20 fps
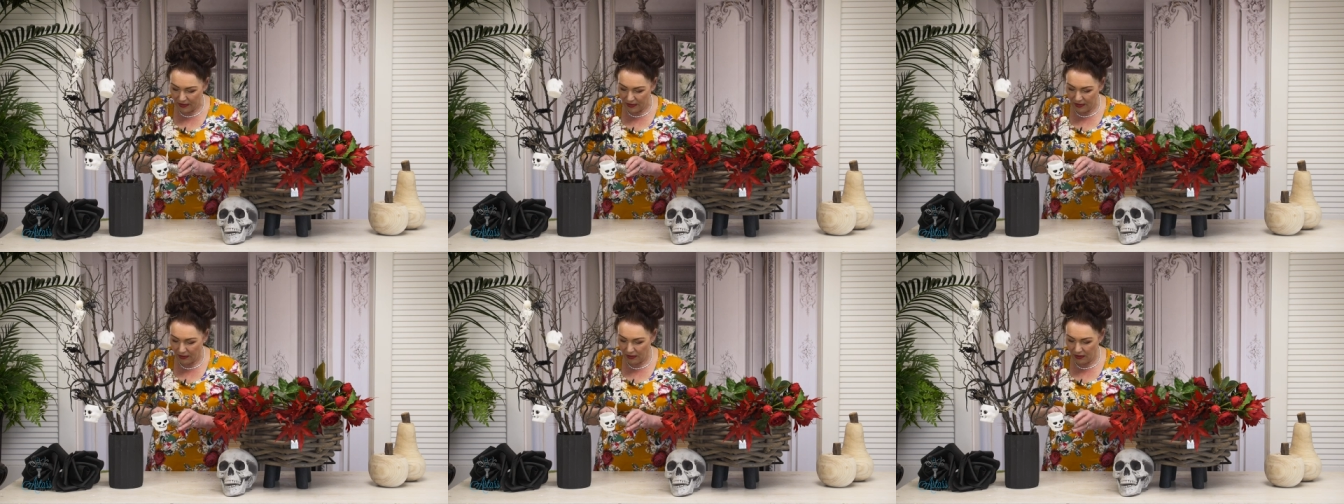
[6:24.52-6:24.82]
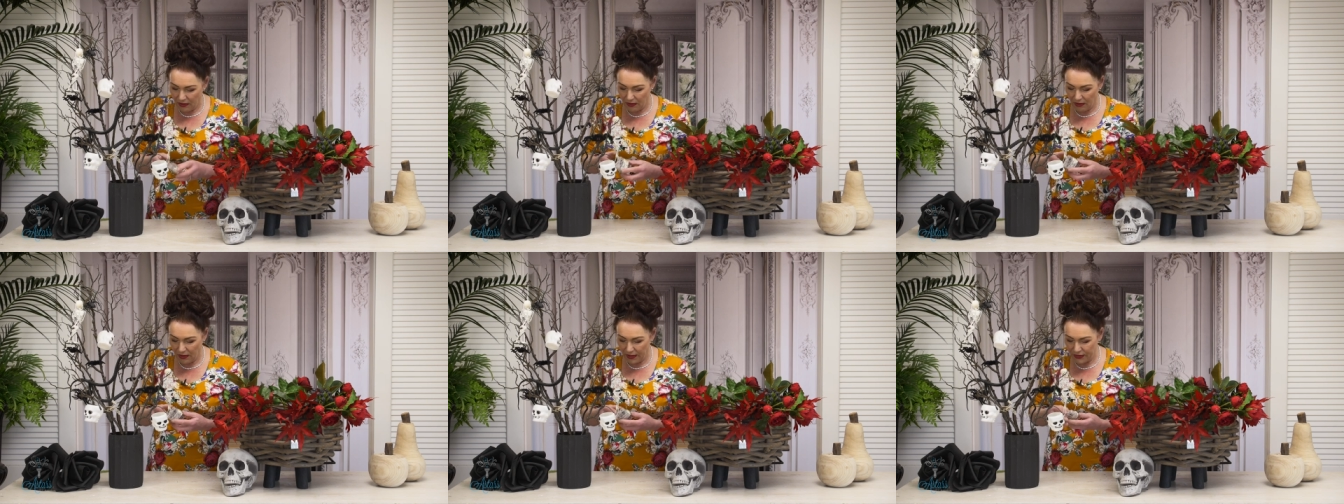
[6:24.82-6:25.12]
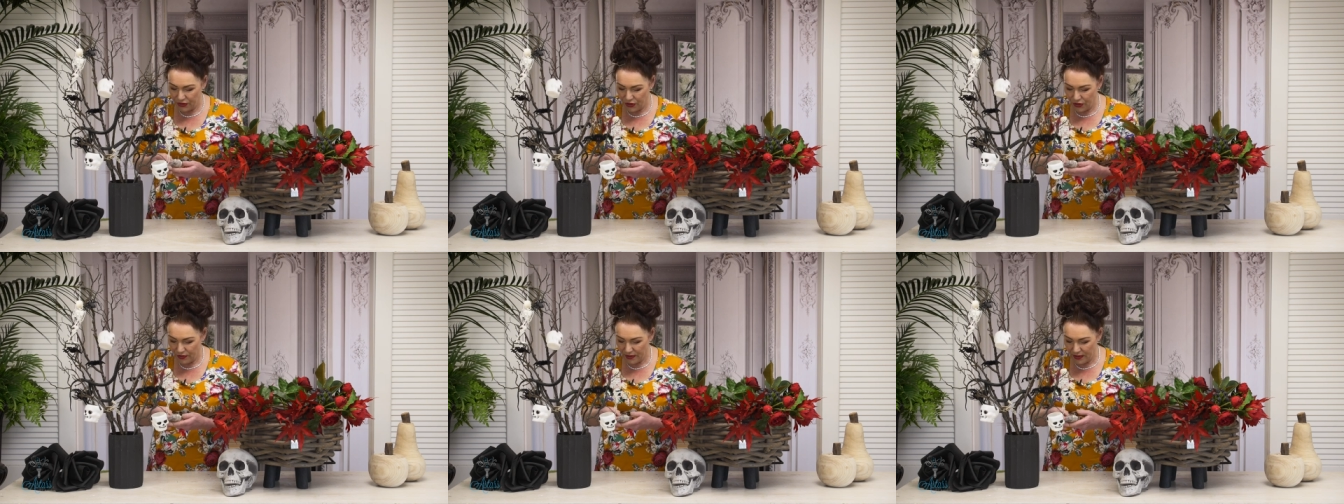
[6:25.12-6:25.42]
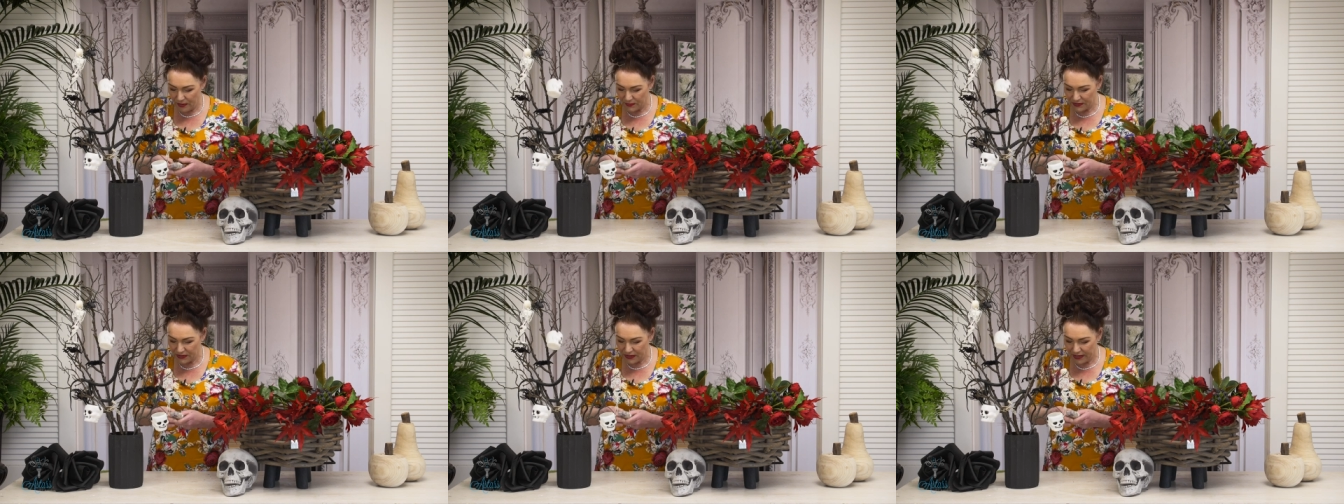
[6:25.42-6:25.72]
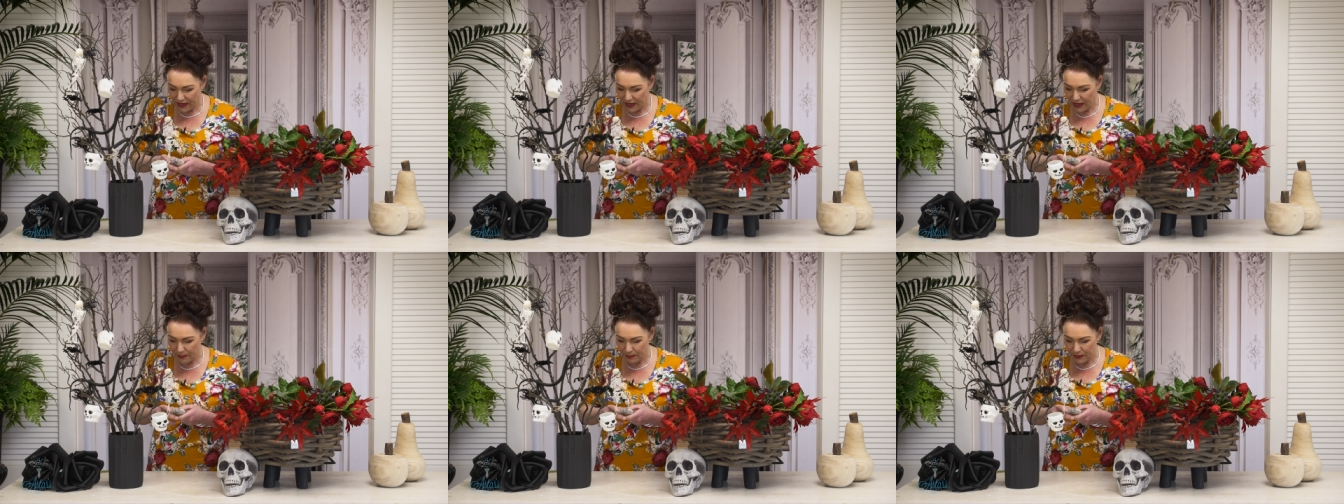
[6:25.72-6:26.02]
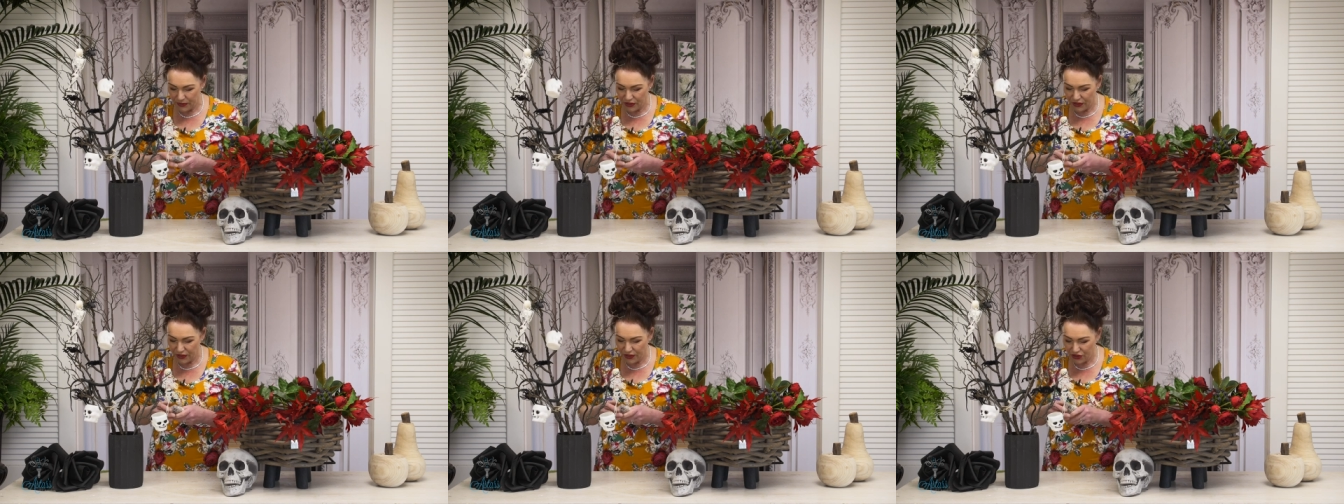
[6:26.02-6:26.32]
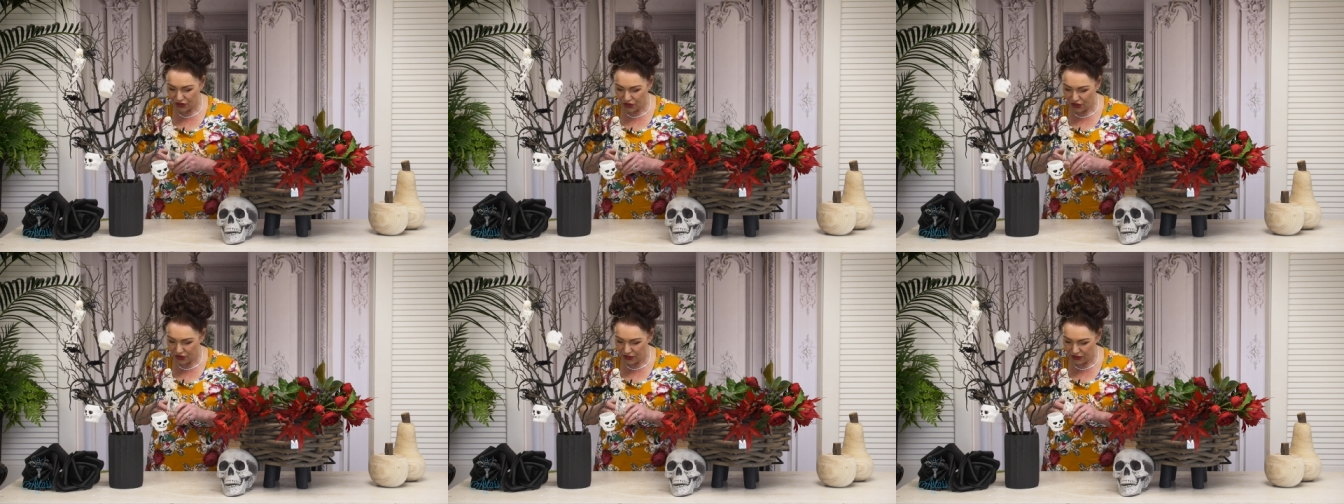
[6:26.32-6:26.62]
Oh, I knew that was going to happen. Did,
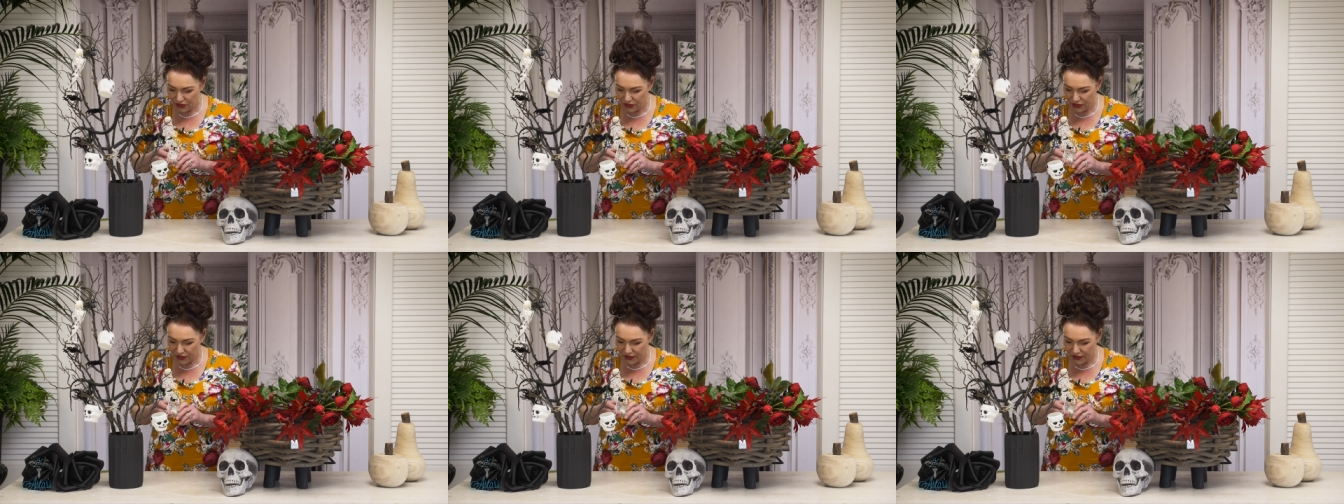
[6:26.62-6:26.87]
it, did,